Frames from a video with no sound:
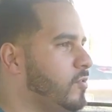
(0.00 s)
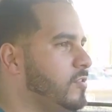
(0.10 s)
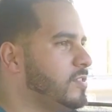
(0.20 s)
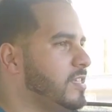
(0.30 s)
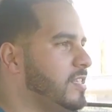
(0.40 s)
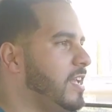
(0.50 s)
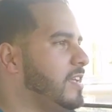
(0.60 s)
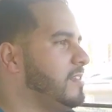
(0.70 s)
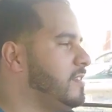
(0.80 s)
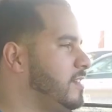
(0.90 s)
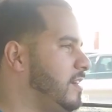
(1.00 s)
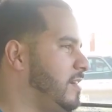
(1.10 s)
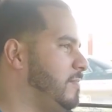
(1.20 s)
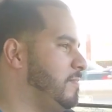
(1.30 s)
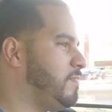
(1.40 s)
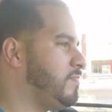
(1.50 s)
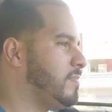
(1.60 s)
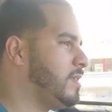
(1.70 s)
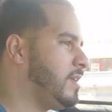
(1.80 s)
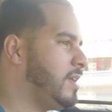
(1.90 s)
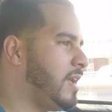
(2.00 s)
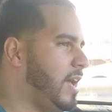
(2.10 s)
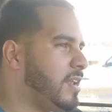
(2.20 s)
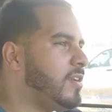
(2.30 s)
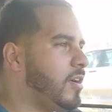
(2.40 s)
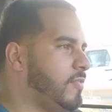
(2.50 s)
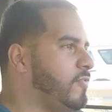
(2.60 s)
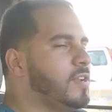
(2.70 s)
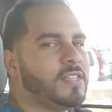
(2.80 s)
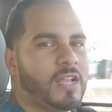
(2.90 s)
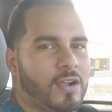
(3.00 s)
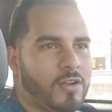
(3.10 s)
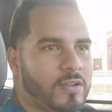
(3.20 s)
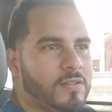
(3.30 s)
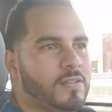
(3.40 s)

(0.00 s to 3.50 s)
the sedan. I had a lot of fun in that car.